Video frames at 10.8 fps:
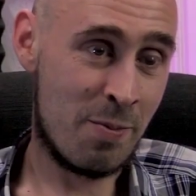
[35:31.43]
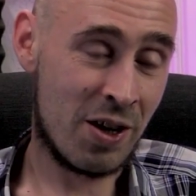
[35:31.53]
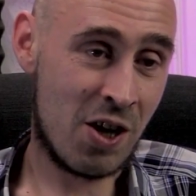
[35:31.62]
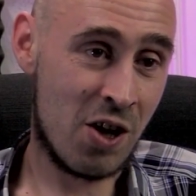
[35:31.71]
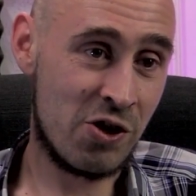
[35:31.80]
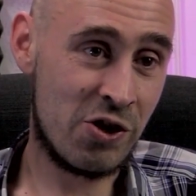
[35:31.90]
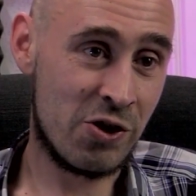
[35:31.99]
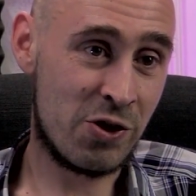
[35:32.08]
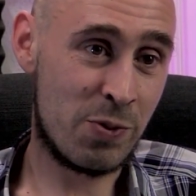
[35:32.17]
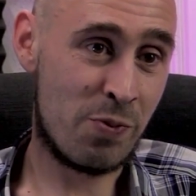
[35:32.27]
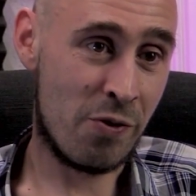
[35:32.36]
My
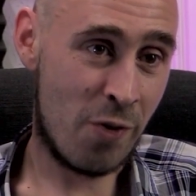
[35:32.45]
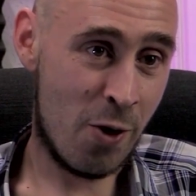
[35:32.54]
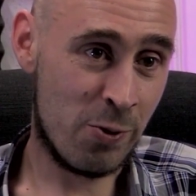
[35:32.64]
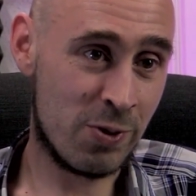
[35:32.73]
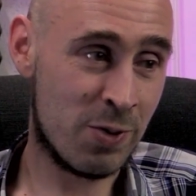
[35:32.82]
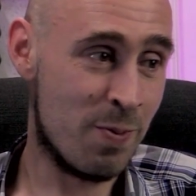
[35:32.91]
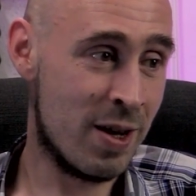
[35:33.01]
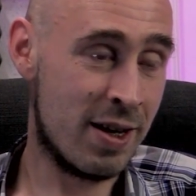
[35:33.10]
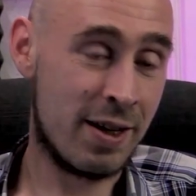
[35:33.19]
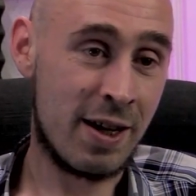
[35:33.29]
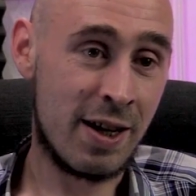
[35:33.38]
conscience provokes
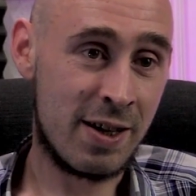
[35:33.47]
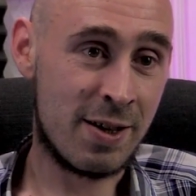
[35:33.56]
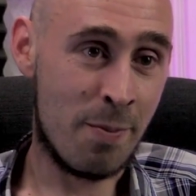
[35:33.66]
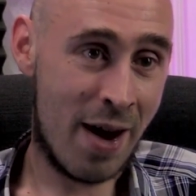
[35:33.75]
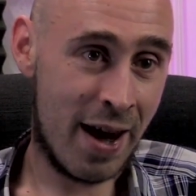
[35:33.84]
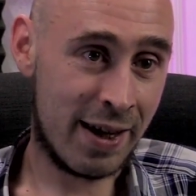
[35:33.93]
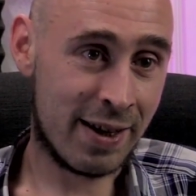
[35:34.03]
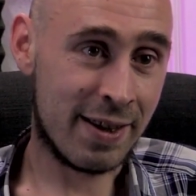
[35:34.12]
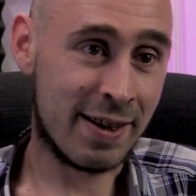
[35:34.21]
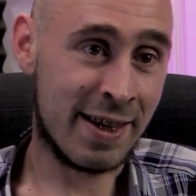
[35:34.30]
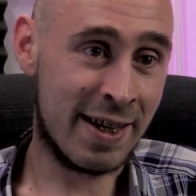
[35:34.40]
me to
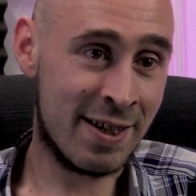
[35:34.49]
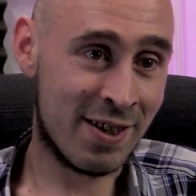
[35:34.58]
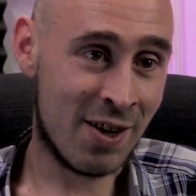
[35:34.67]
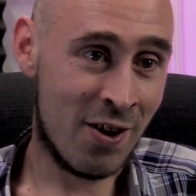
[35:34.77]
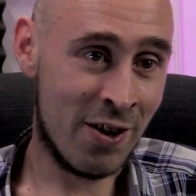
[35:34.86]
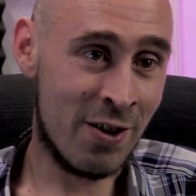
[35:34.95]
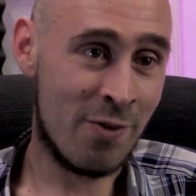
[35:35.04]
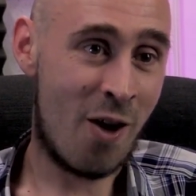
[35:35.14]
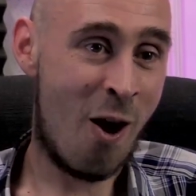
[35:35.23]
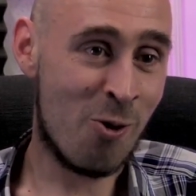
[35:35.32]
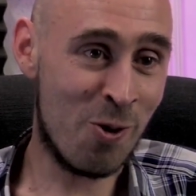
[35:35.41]
make these kind of
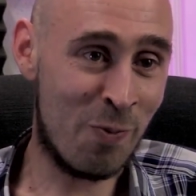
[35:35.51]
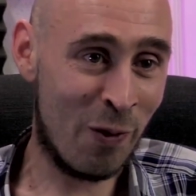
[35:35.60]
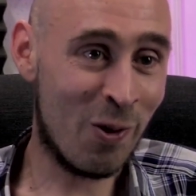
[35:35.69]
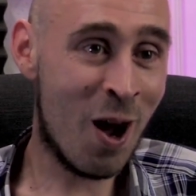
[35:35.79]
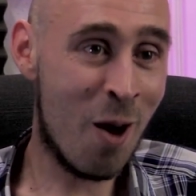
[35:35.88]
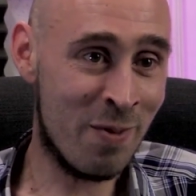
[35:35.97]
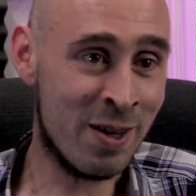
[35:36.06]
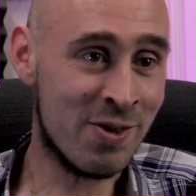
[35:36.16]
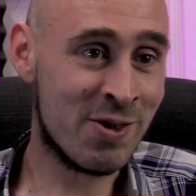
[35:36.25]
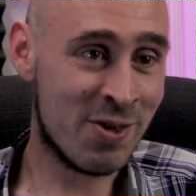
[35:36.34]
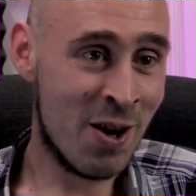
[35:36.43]
horrible
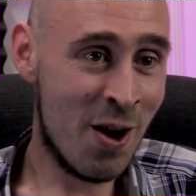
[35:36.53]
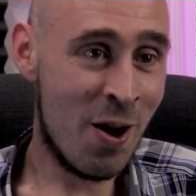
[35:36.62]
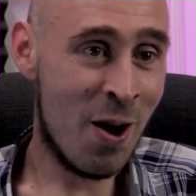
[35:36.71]
comments,